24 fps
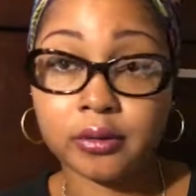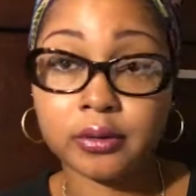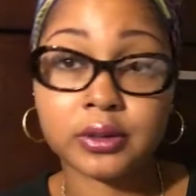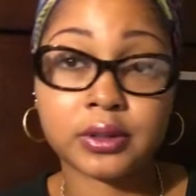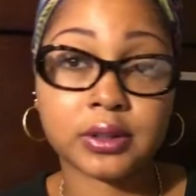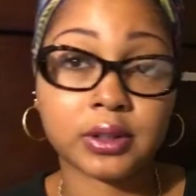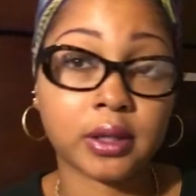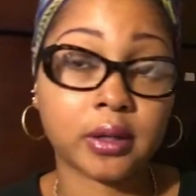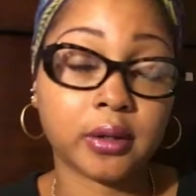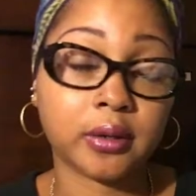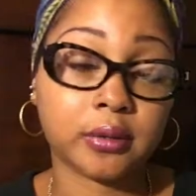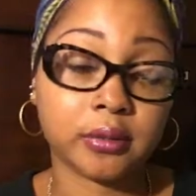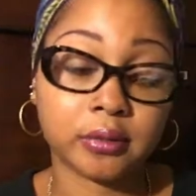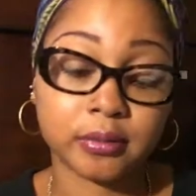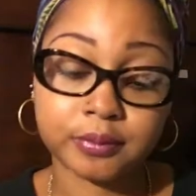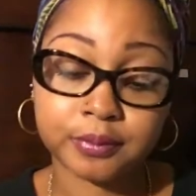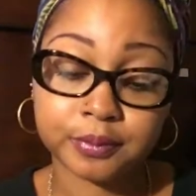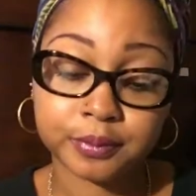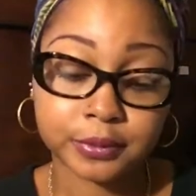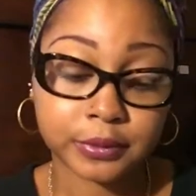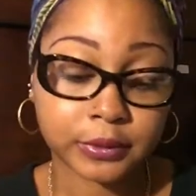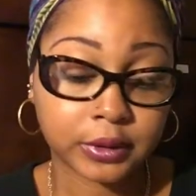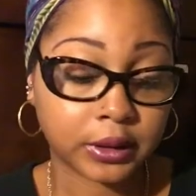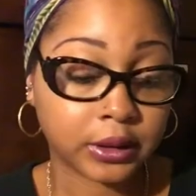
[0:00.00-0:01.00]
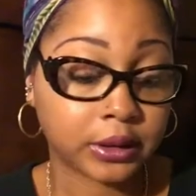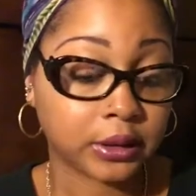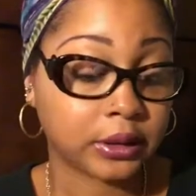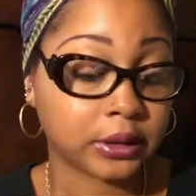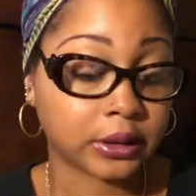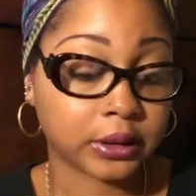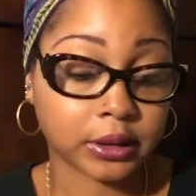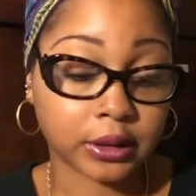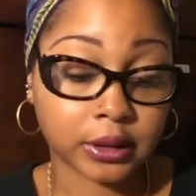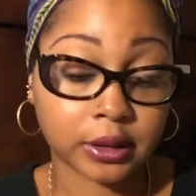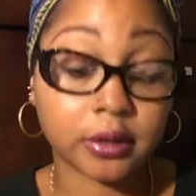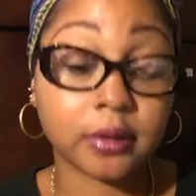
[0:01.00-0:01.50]
So
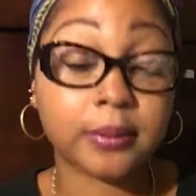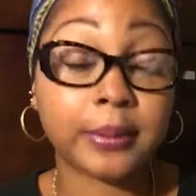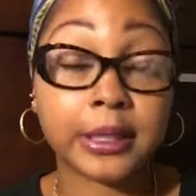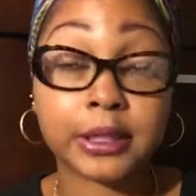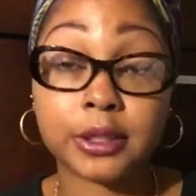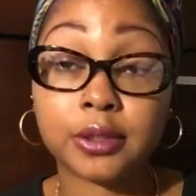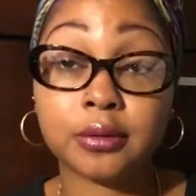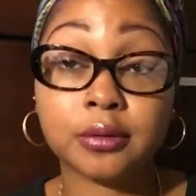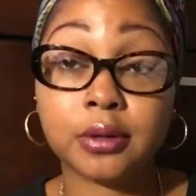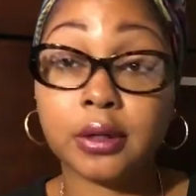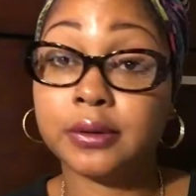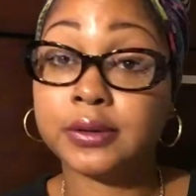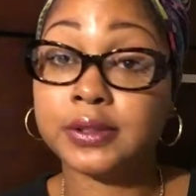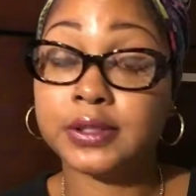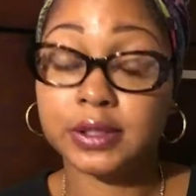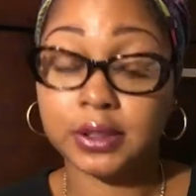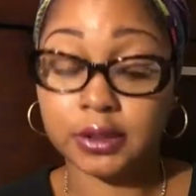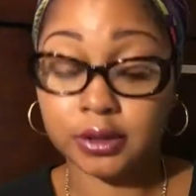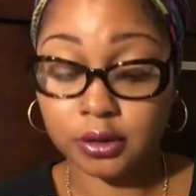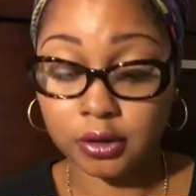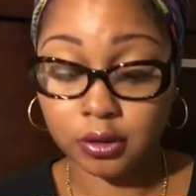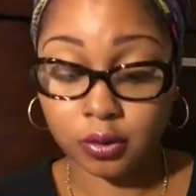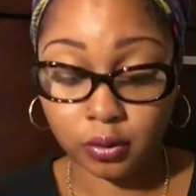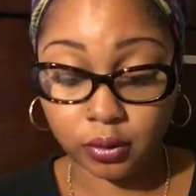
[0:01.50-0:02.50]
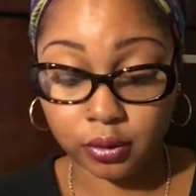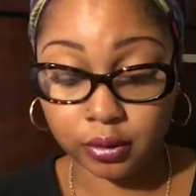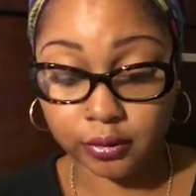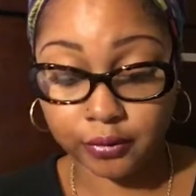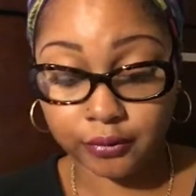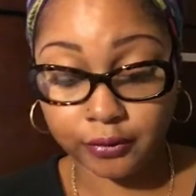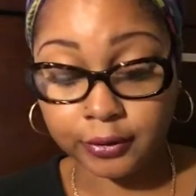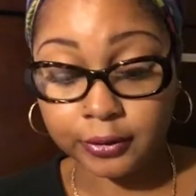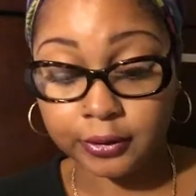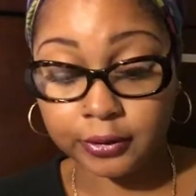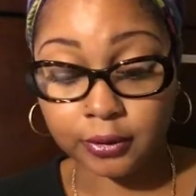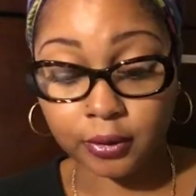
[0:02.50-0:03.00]
it'll make you go sit in the corner
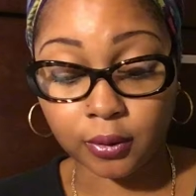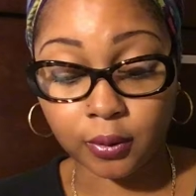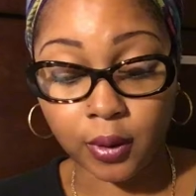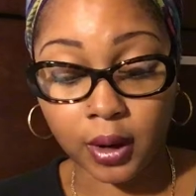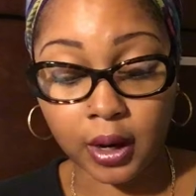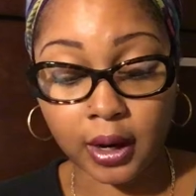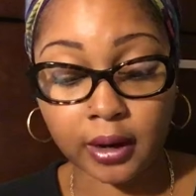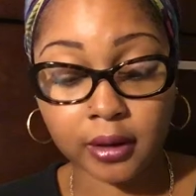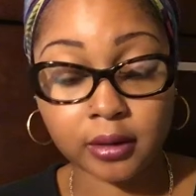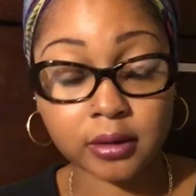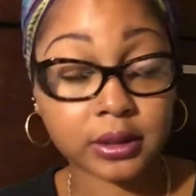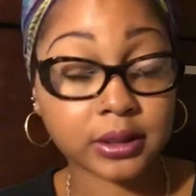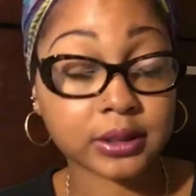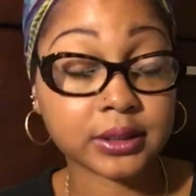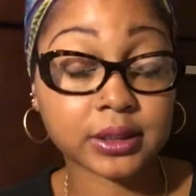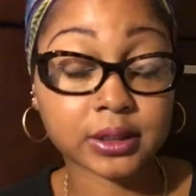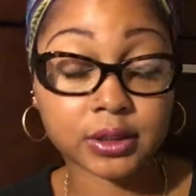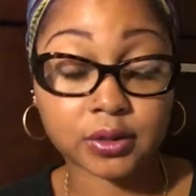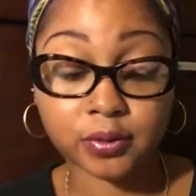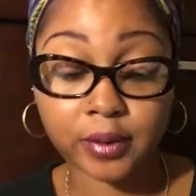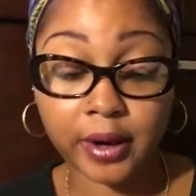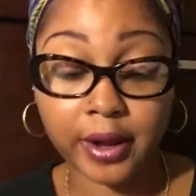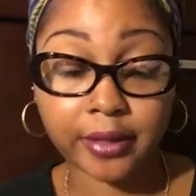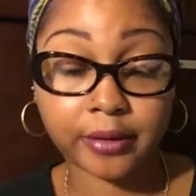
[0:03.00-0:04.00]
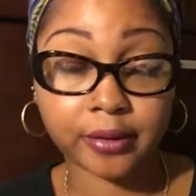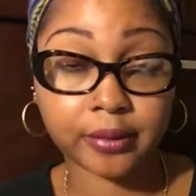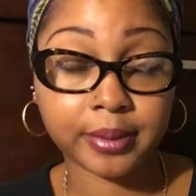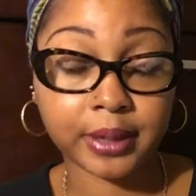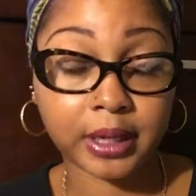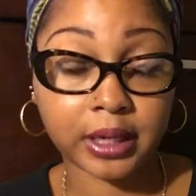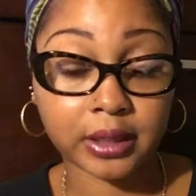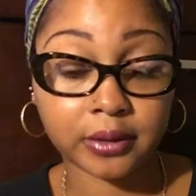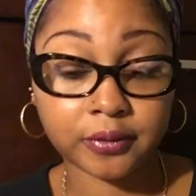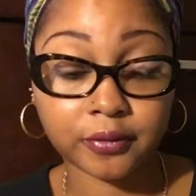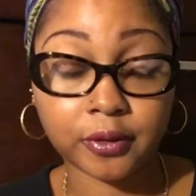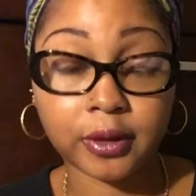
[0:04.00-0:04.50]
for a little while because it's rather
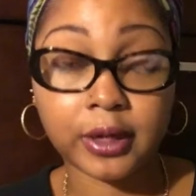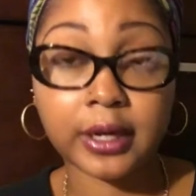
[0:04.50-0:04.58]
painful.